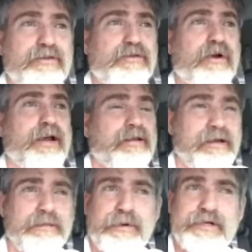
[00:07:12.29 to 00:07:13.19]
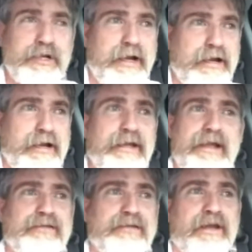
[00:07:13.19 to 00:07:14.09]
is greatly appreciated. I
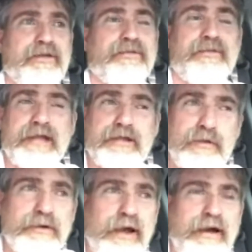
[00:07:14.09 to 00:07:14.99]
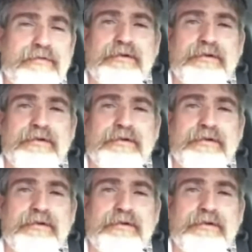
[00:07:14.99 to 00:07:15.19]
can't tell you and thank you enough